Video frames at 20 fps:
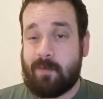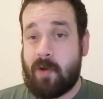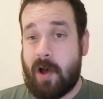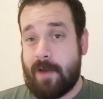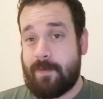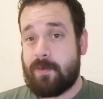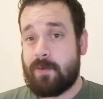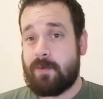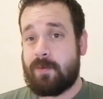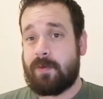
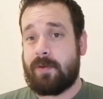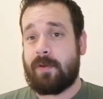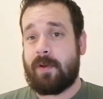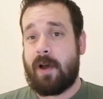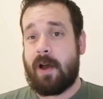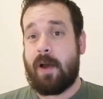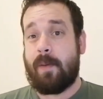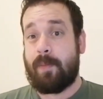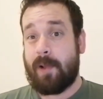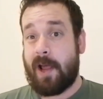rightful
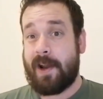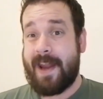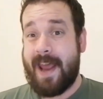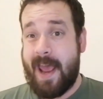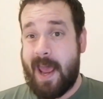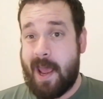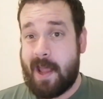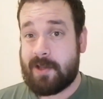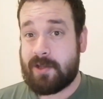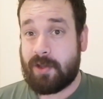blood
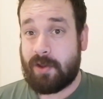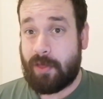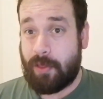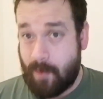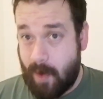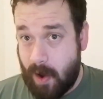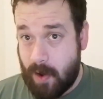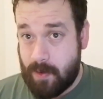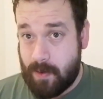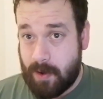heir to the
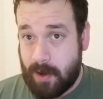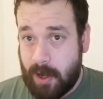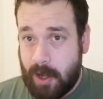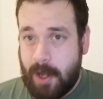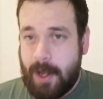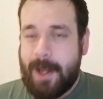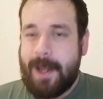throne.